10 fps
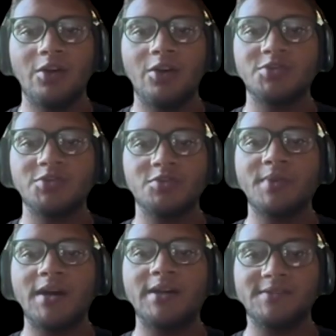larger
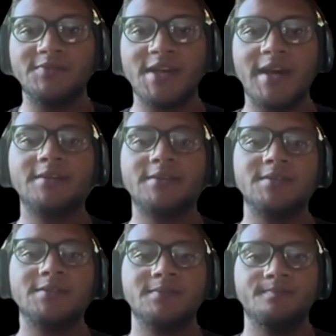bodies of
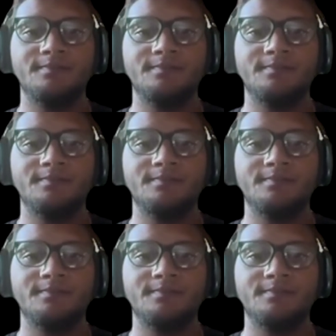text.